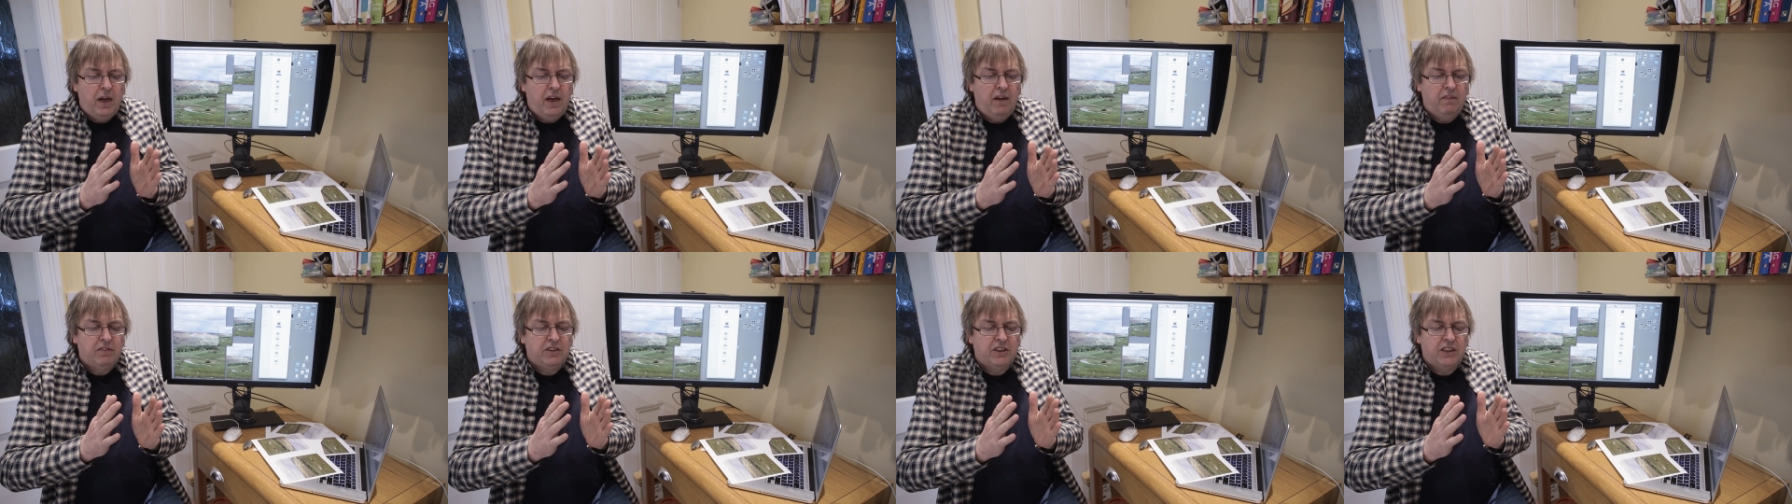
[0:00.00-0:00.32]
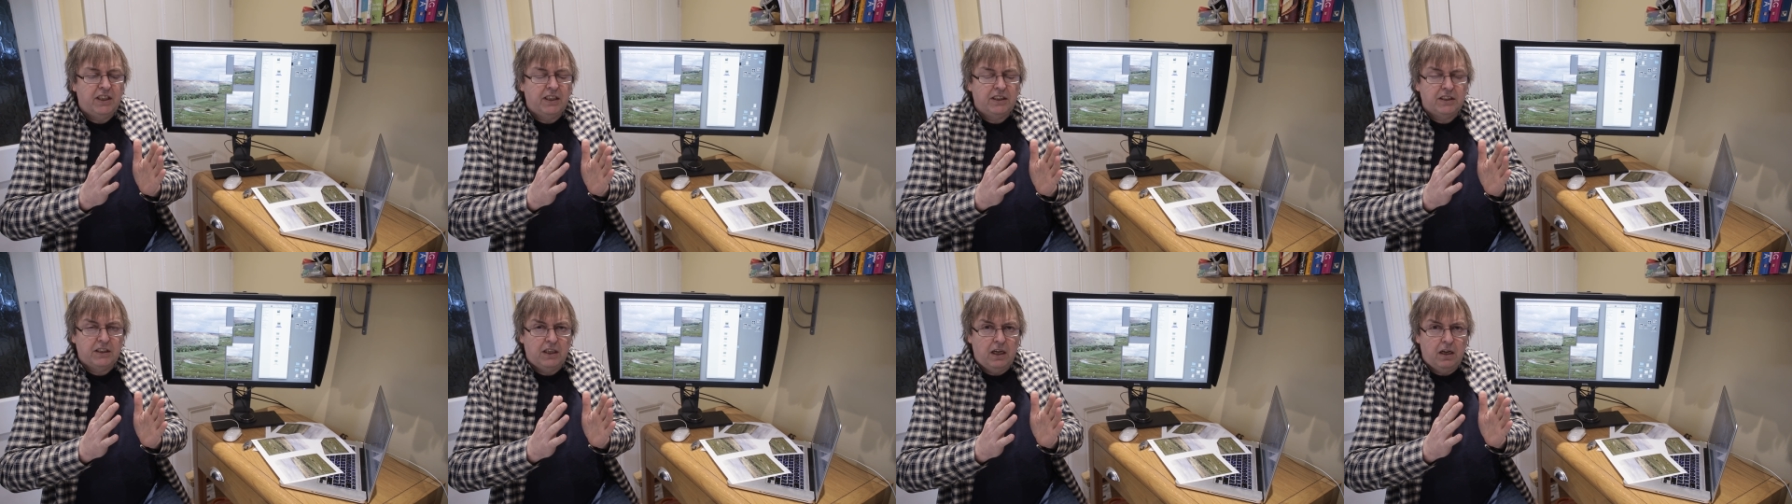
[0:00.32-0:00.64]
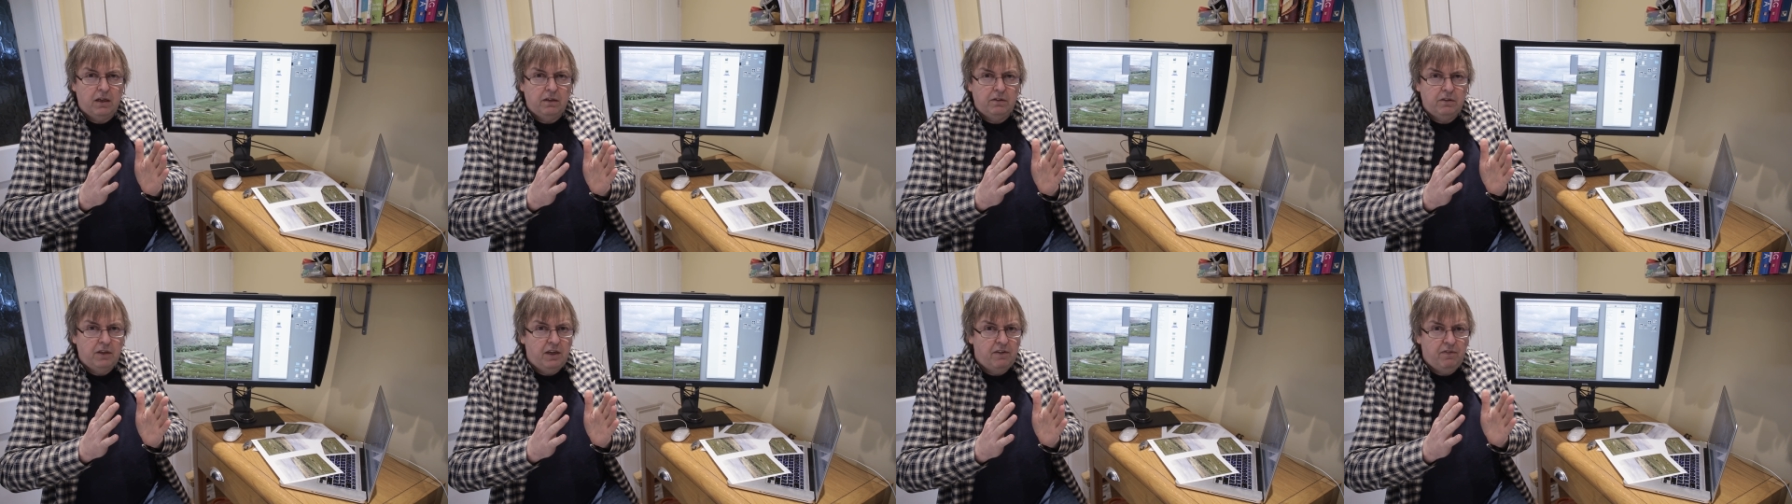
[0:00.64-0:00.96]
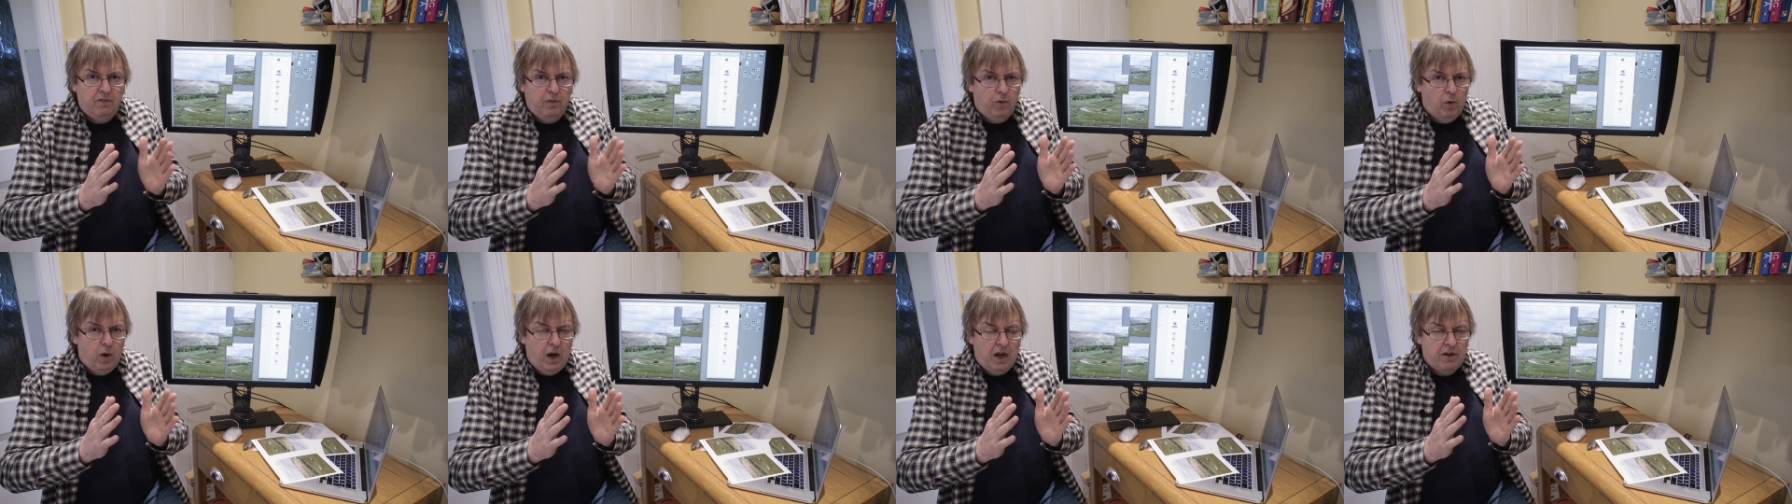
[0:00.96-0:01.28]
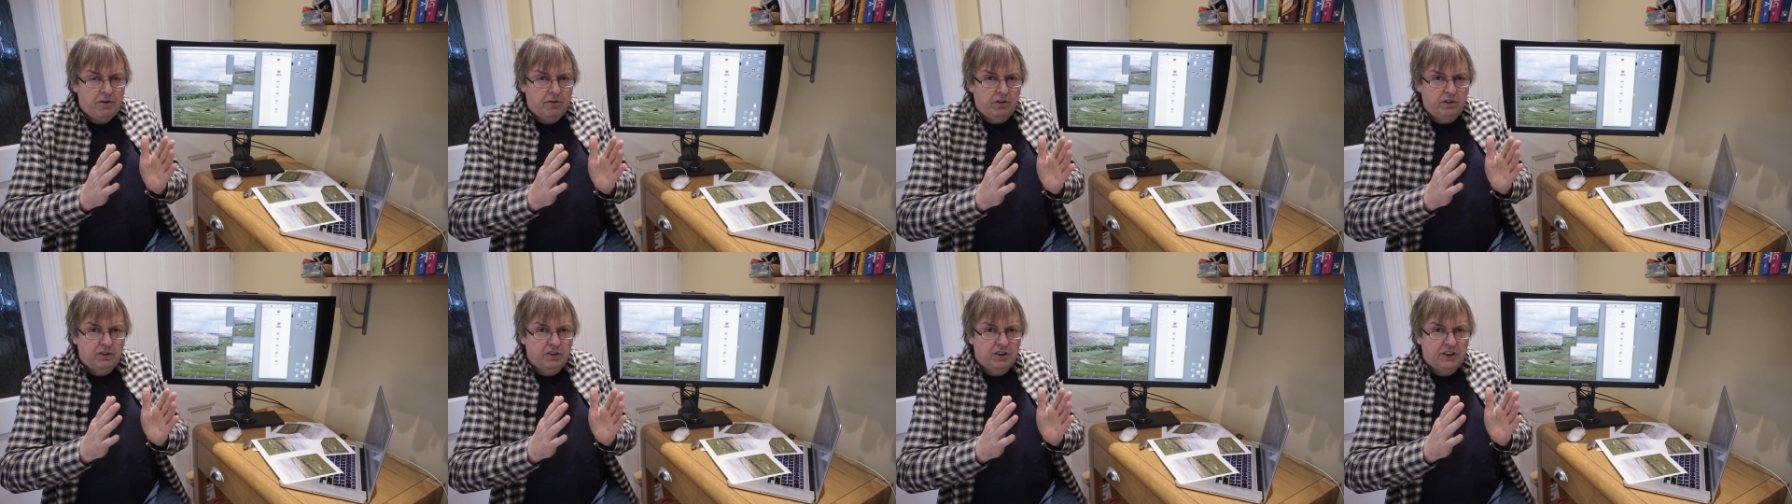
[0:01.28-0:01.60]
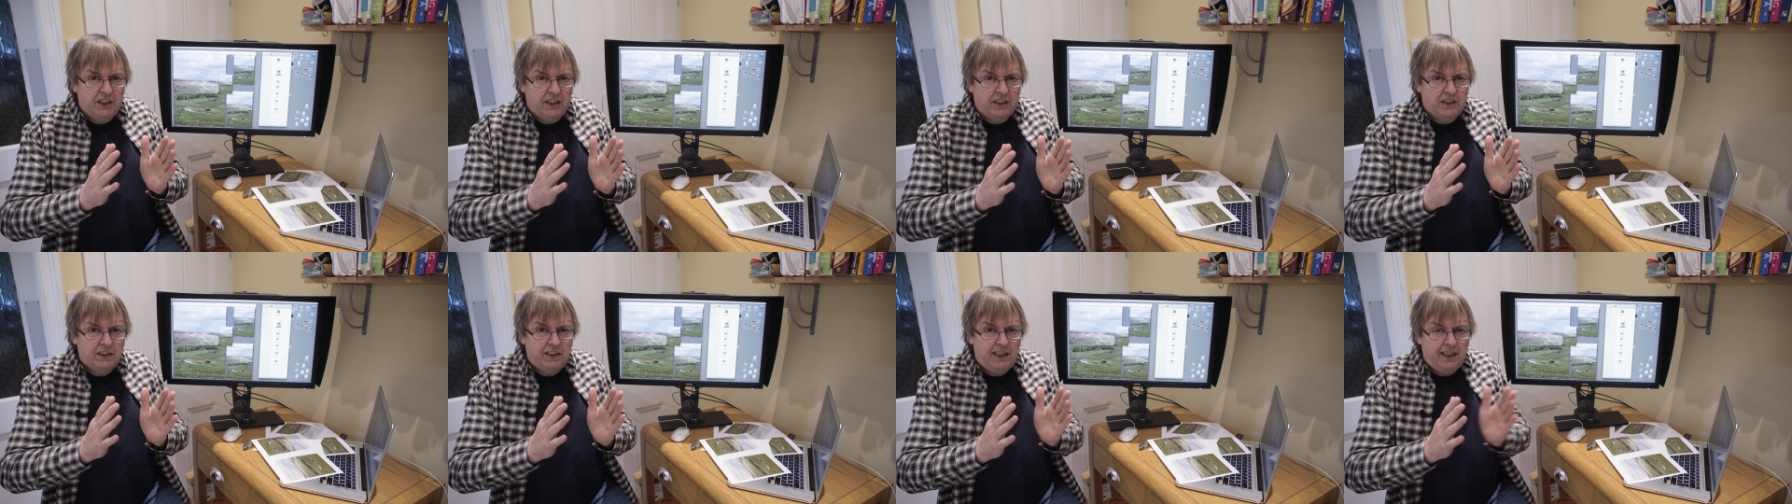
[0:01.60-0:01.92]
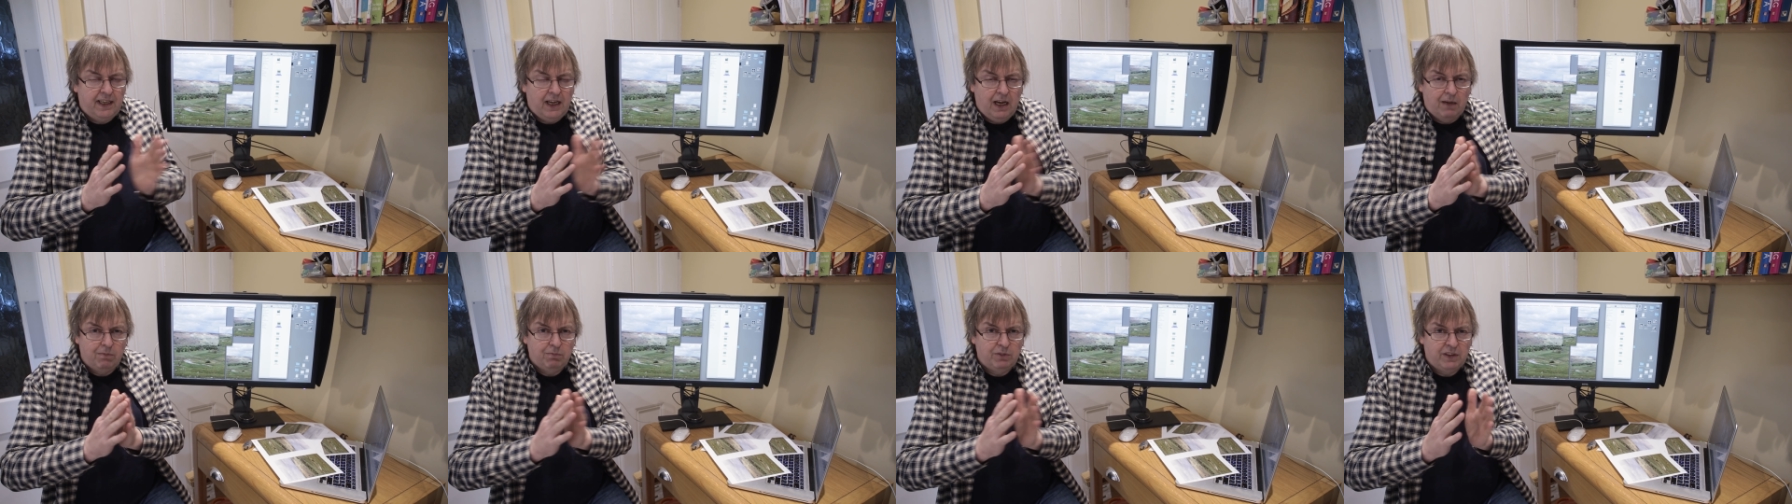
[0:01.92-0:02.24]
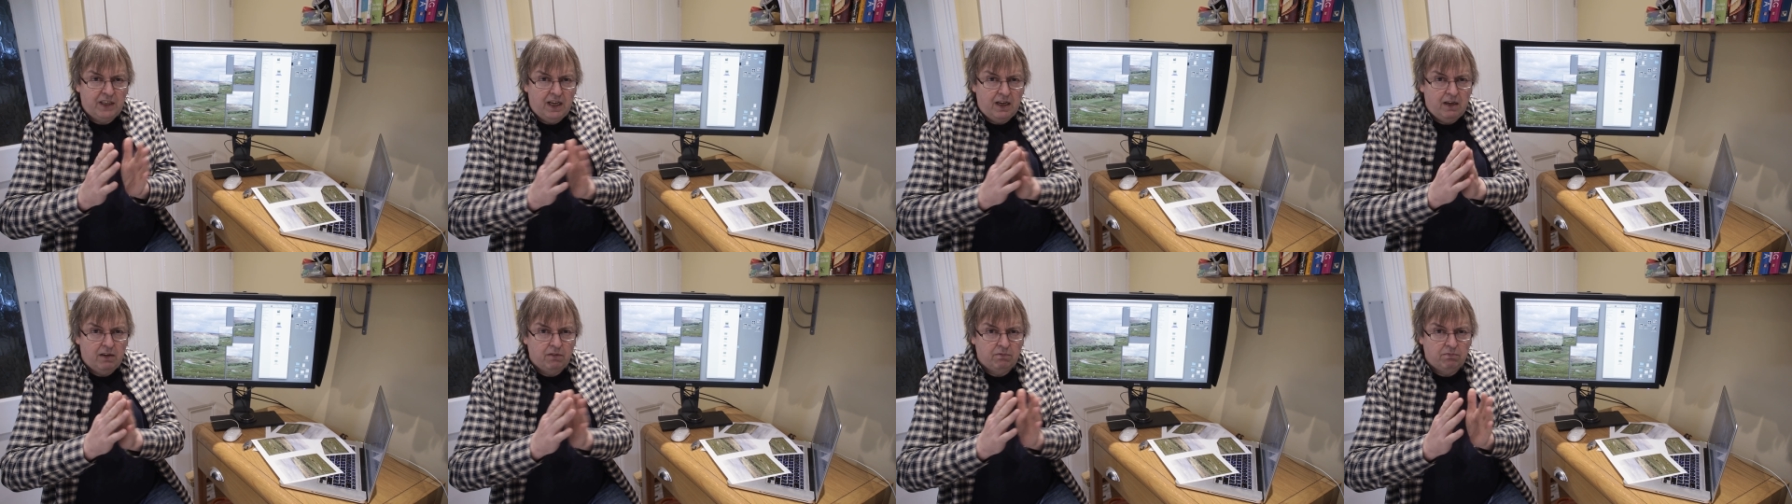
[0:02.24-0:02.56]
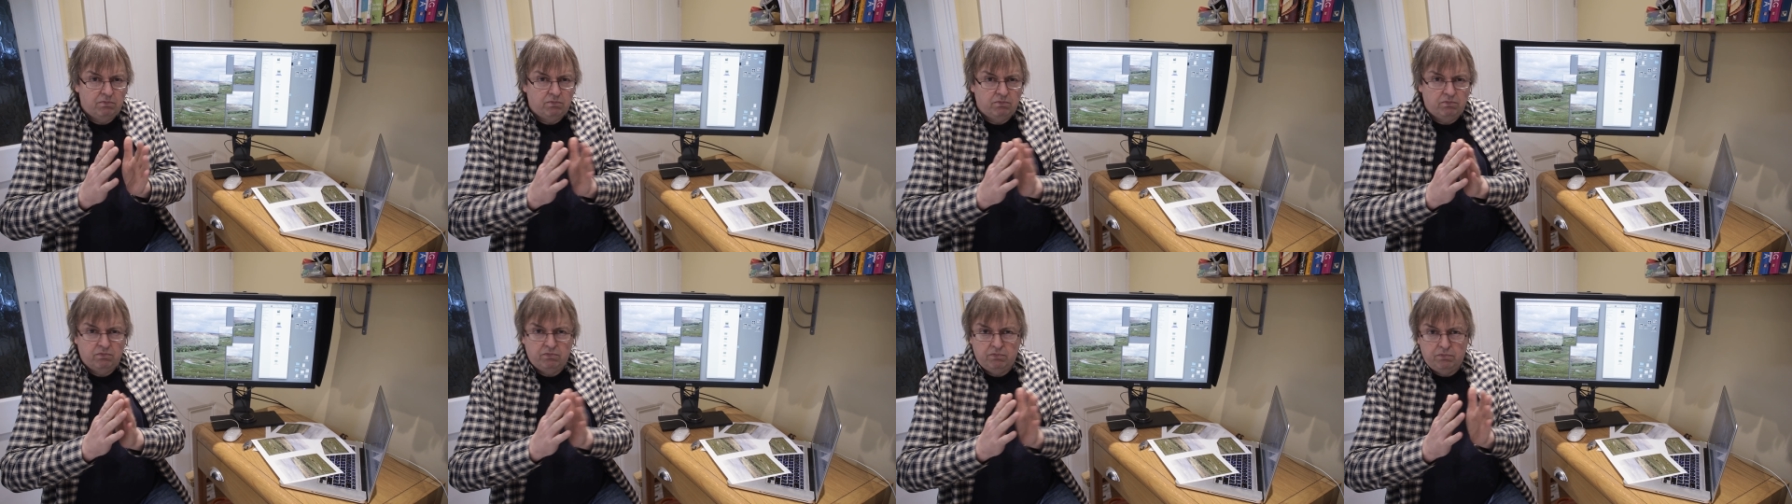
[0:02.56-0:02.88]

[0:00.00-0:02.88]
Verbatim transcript: If, 600, if 460 comes out